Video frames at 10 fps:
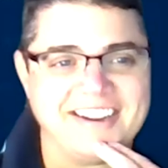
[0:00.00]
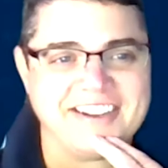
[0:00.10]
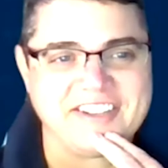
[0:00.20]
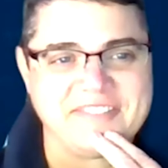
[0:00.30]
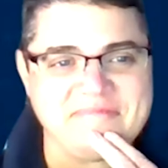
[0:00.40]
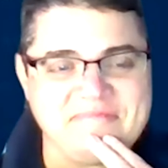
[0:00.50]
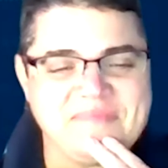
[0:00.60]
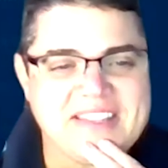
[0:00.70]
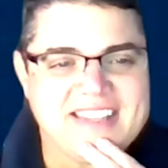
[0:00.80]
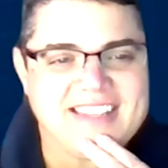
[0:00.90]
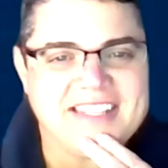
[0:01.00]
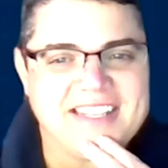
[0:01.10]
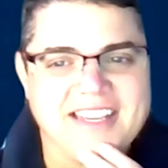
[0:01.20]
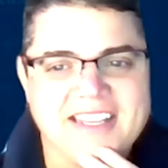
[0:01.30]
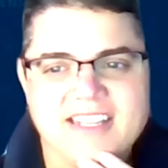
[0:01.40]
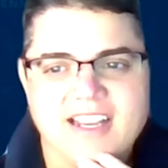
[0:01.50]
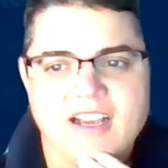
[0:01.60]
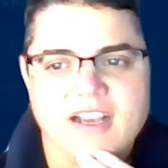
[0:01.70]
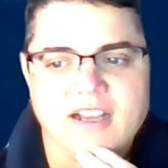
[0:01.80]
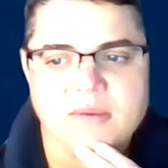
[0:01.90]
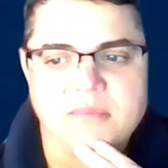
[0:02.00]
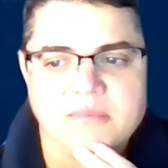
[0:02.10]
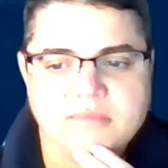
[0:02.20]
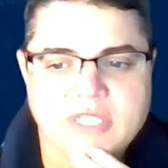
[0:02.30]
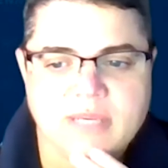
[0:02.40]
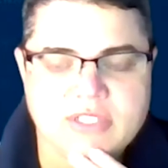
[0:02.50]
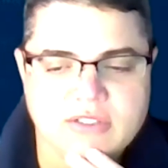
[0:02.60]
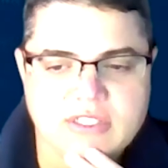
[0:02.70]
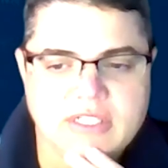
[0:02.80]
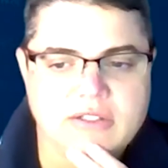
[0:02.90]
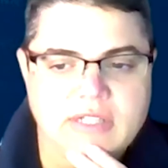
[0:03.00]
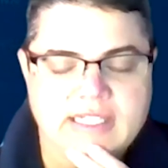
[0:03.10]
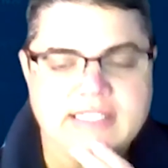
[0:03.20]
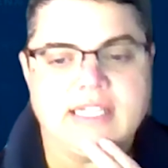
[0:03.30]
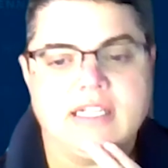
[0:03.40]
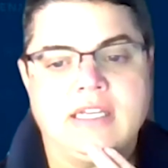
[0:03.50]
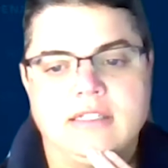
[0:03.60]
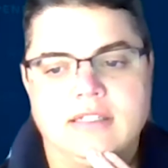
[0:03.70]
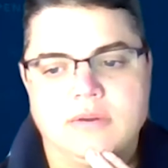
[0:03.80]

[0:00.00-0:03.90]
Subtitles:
Some students, like I said,